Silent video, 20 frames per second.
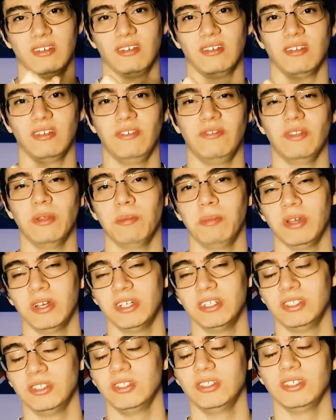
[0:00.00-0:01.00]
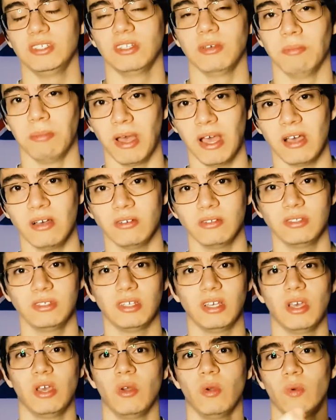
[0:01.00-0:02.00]
if the player is using the
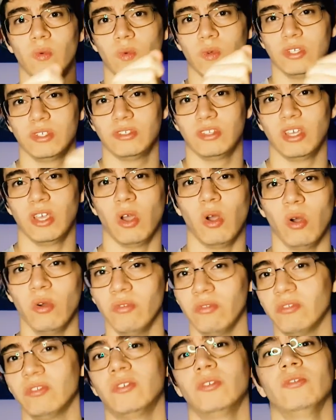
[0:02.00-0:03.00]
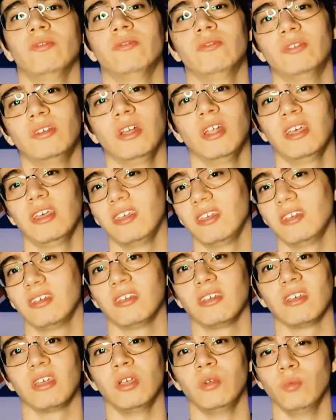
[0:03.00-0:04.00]
mouse, once they hover over
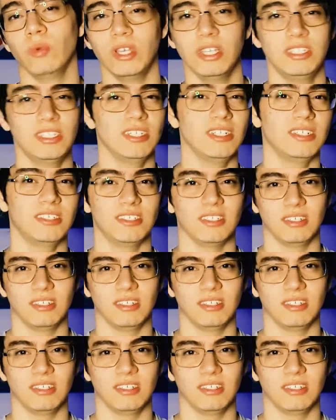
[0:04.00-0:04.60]
like a widget,